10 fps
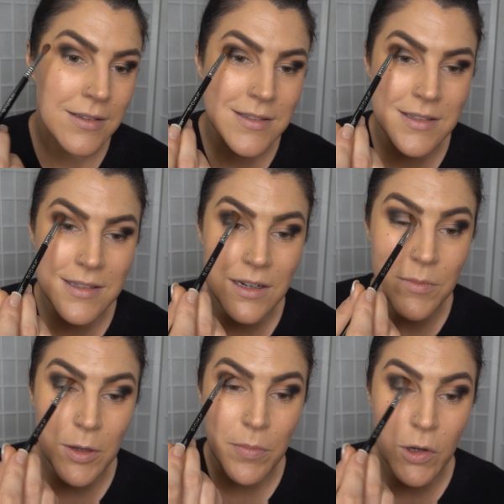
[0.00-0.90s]
this is going to
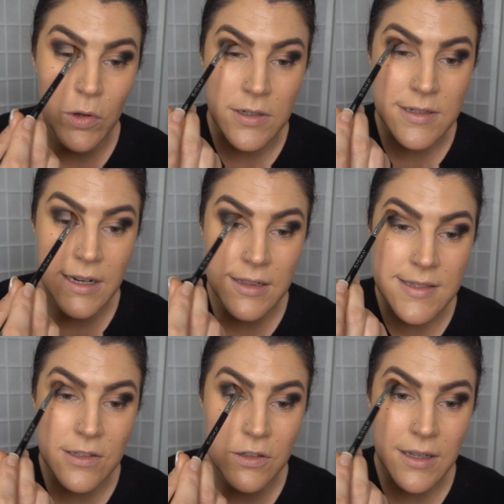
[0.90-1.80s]
be a big one today,
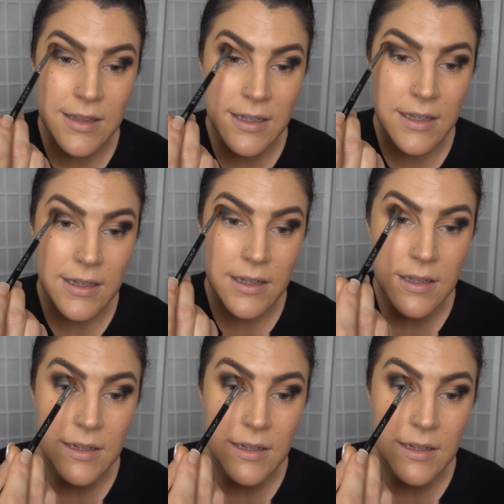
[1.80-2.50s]
this look, I think.